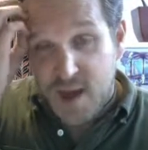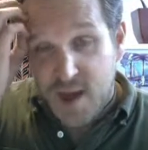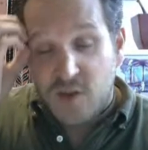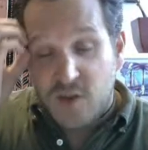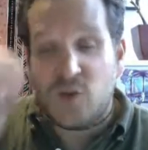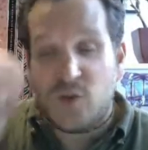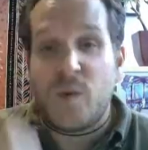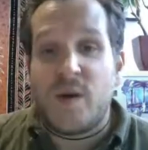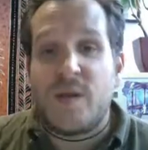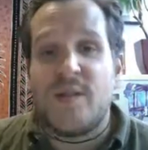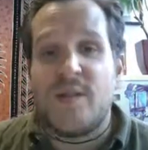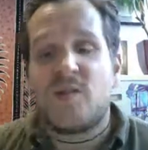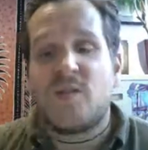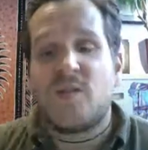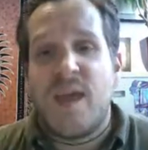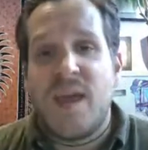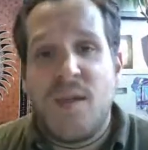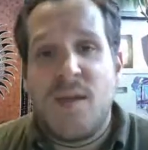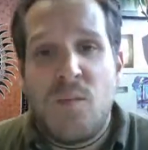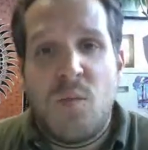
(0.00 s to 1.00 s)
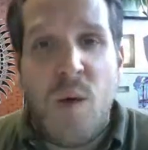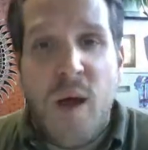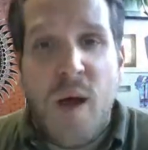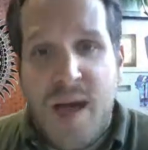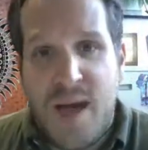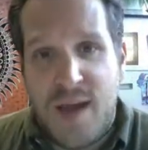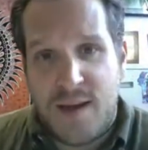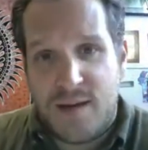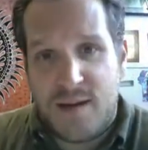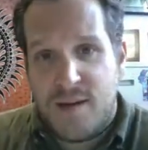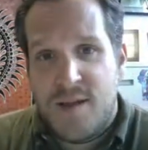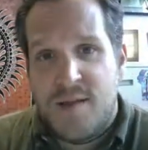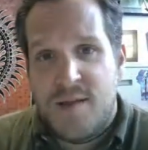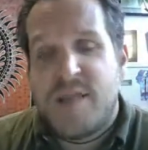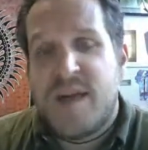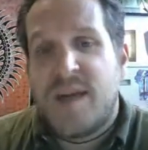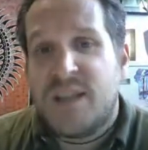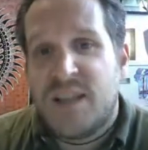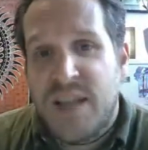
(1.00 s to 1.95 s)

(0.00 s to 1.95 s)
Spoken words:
So in the same way that